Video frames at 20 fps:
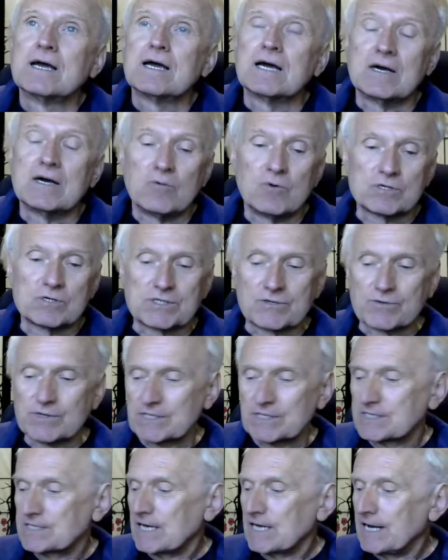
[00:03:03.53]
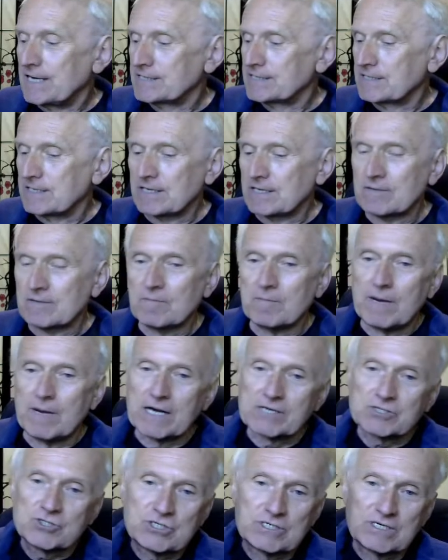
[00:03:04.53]
I was criticizing
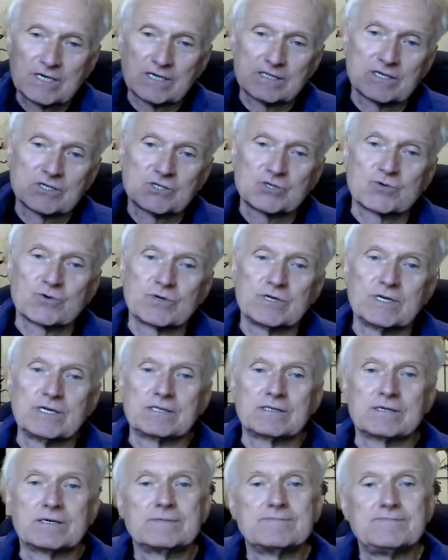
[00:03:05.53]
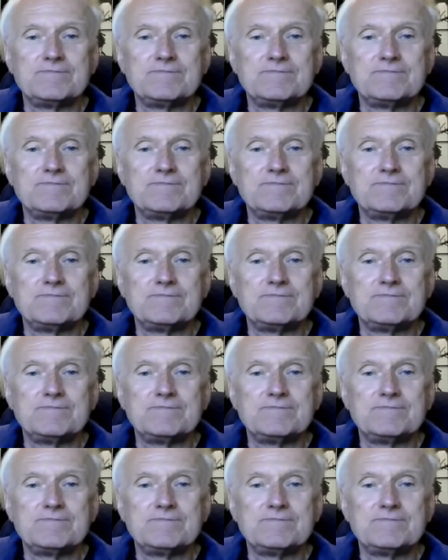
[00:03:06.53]
marching in the street